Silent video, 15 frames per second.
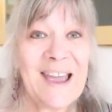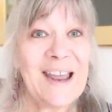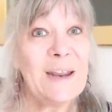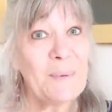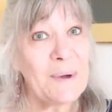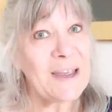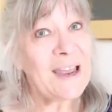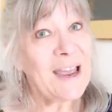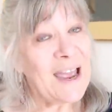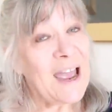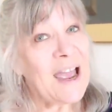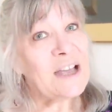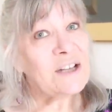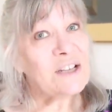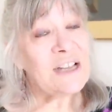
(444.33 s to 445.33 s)
Anyway,
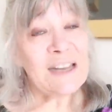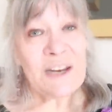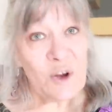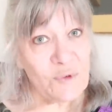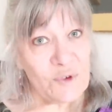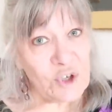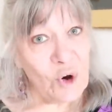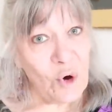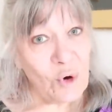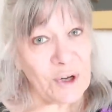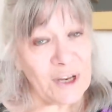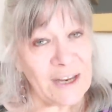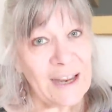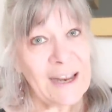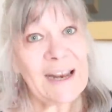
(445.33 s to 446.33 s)
enough
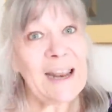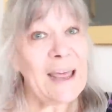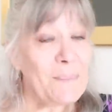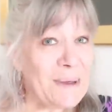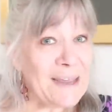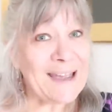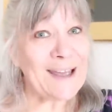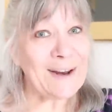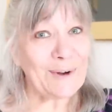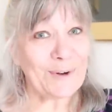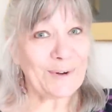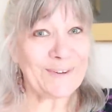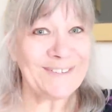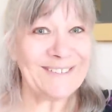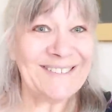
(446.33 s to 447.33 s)
talking, let me get
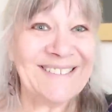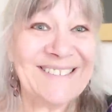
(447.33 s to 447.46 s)
on.